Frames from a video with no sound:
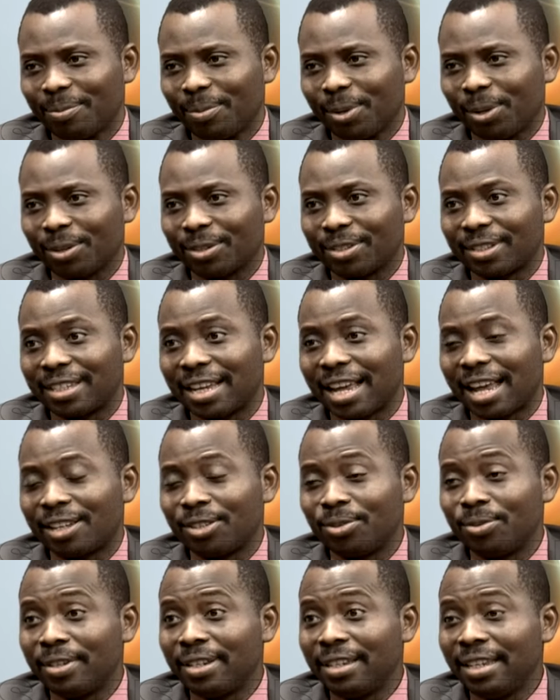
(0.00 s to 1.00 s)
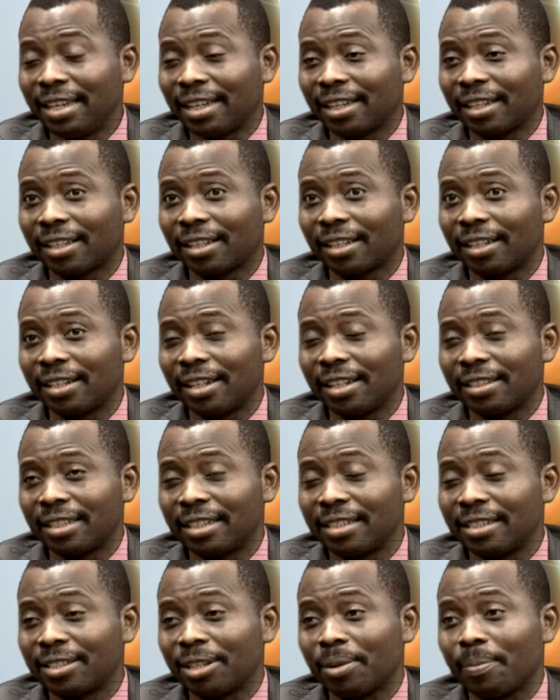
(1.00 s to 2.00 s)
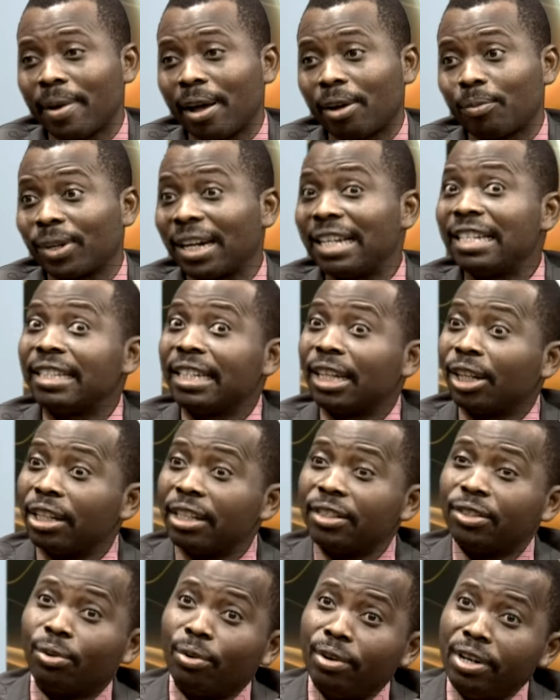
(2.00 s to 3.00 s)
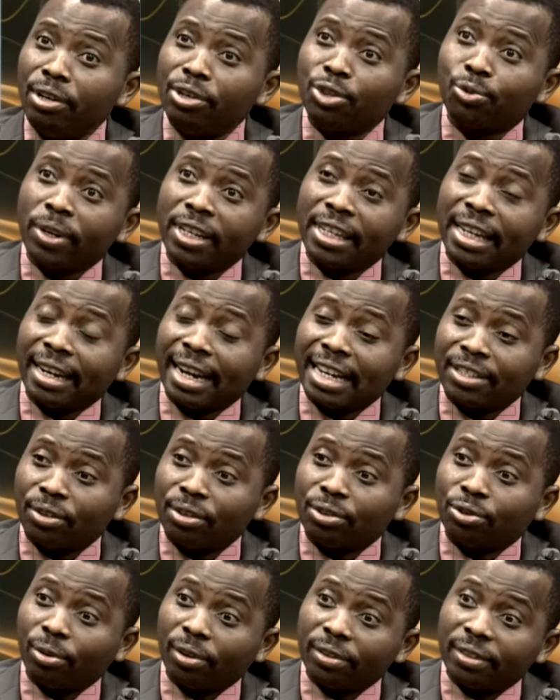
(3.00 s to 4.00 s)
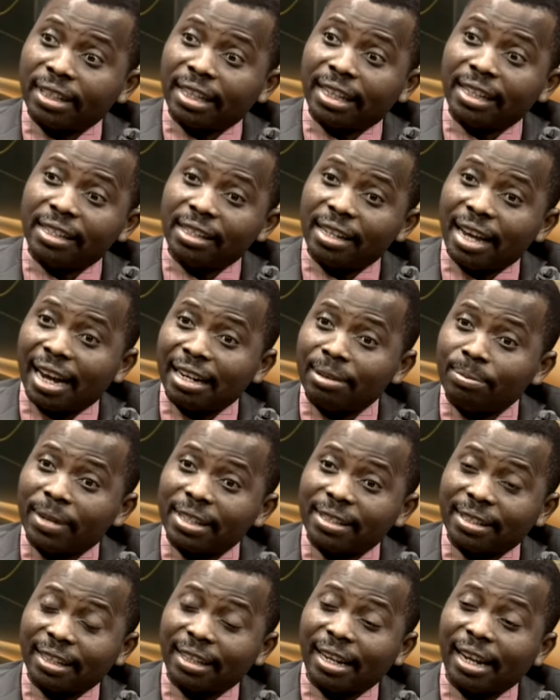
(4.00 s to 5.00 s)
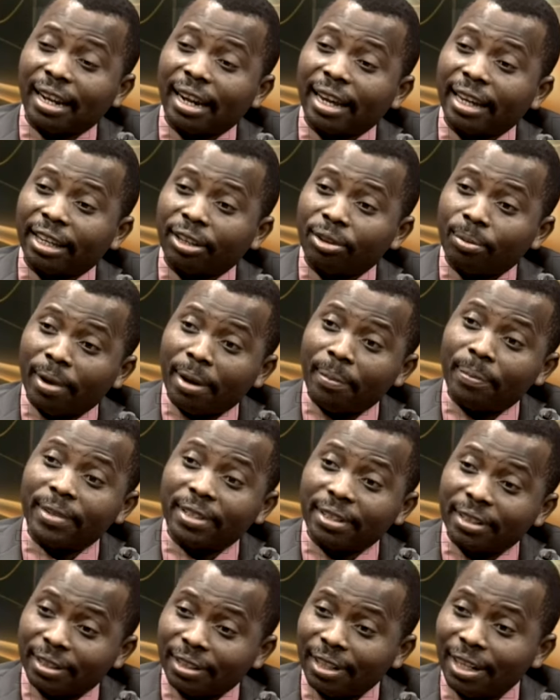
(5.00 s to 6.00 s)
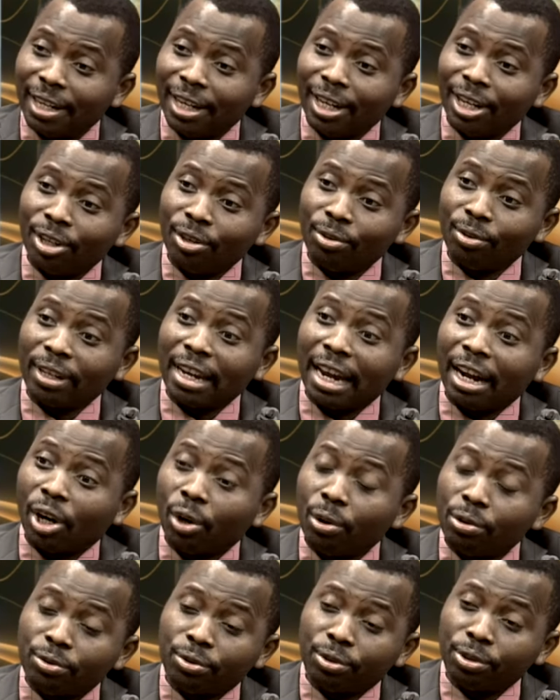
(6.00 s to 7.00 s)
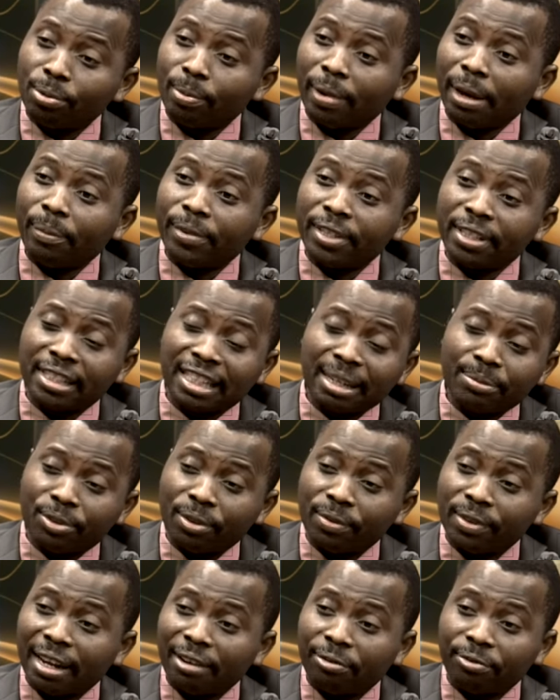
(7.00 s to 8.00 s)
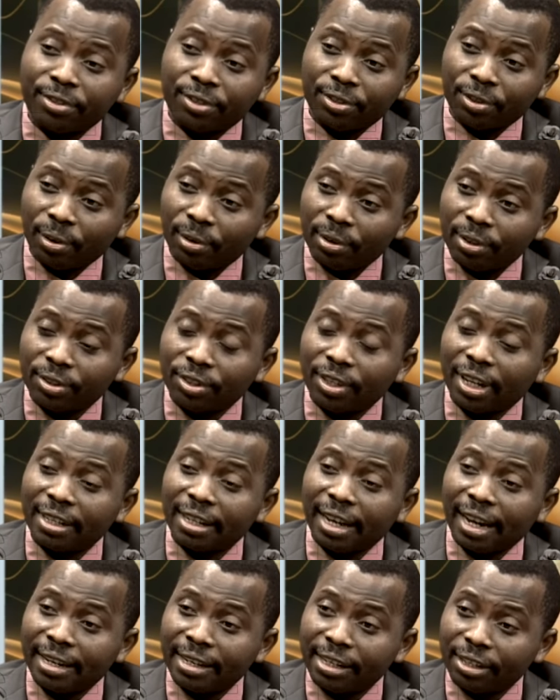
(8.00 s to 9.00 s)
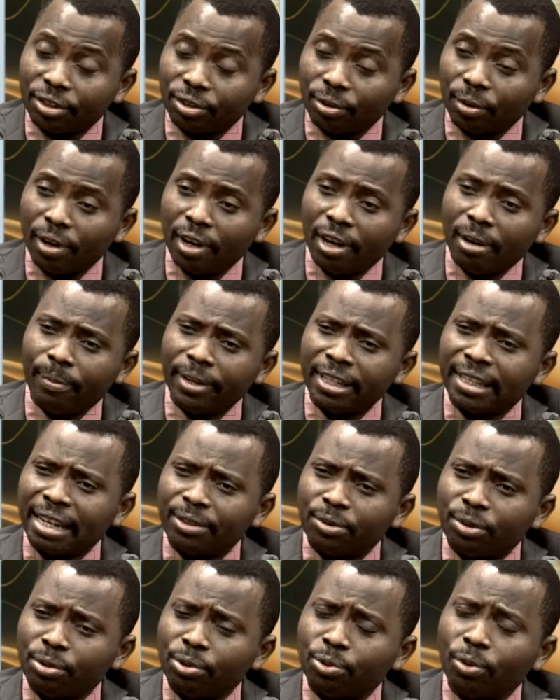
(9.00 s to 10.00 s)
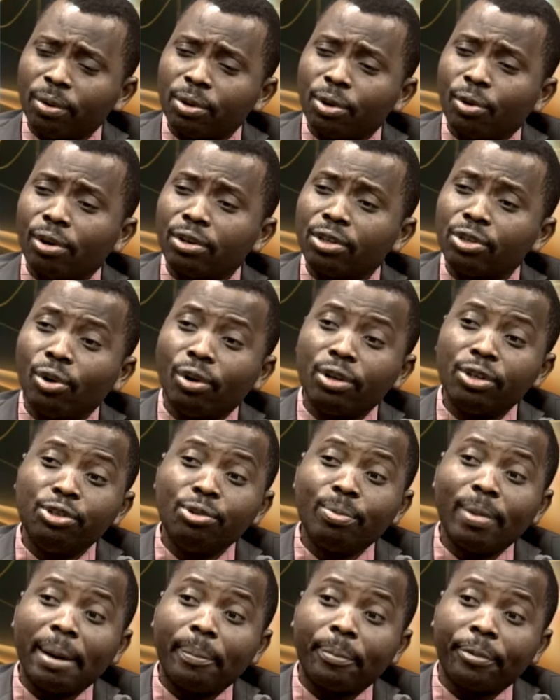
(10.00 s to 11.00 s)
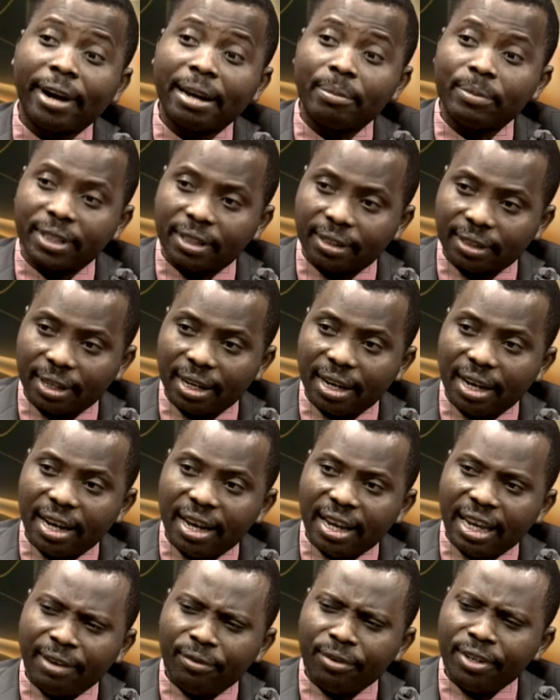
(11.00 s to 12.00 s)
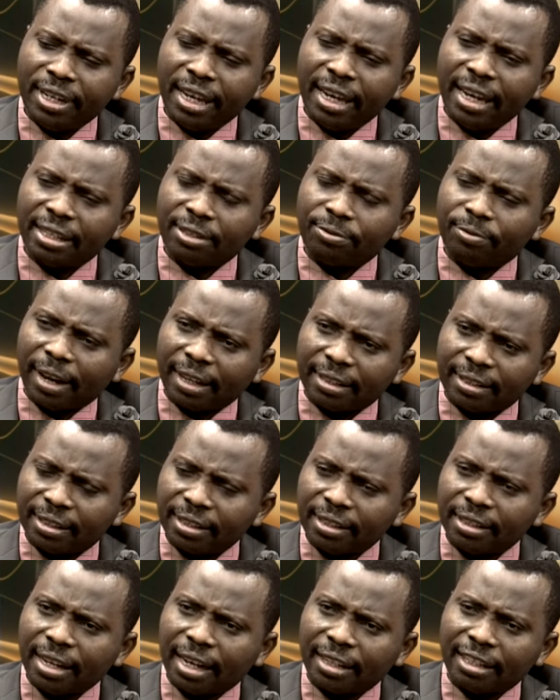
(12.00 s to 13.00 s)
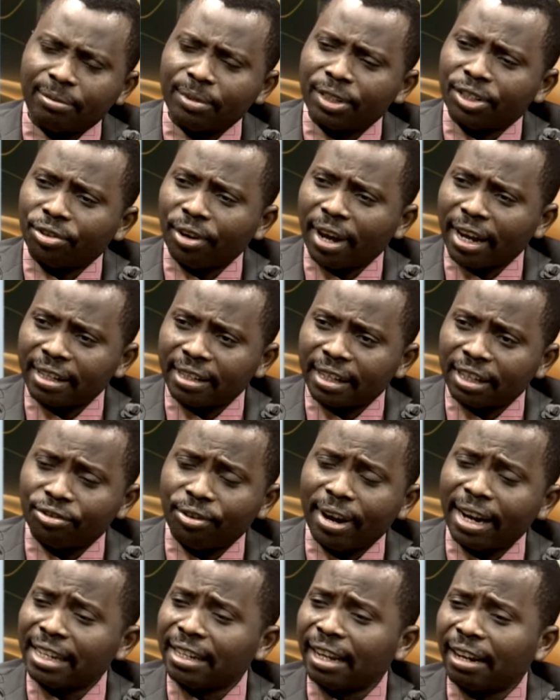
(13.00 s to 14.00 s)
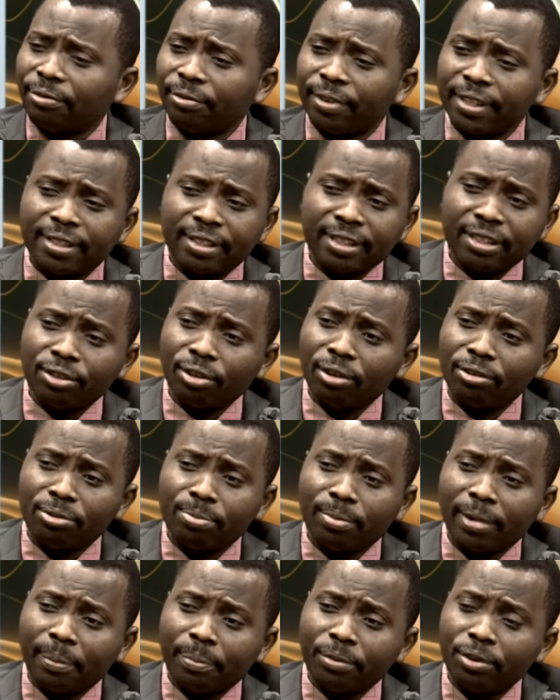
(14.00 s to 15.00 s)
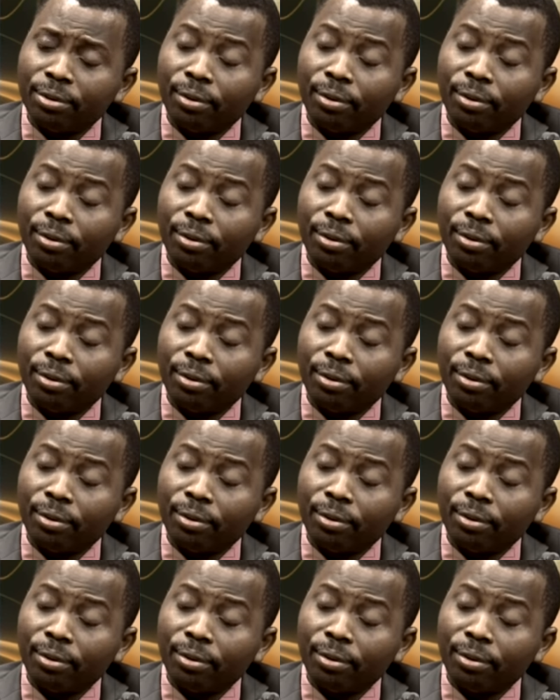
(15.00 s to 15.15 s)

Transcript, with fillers: because wow. there are unique things about. But it's, it's good news where yeah, that it's not toxic in animals that are like human beings, you know, that are close to human beings in terms of their physiology and okay. their nature. Many times we use what we call non-human primates. Even the AIDS vaccine that they've been trying, they tried it at first in non-human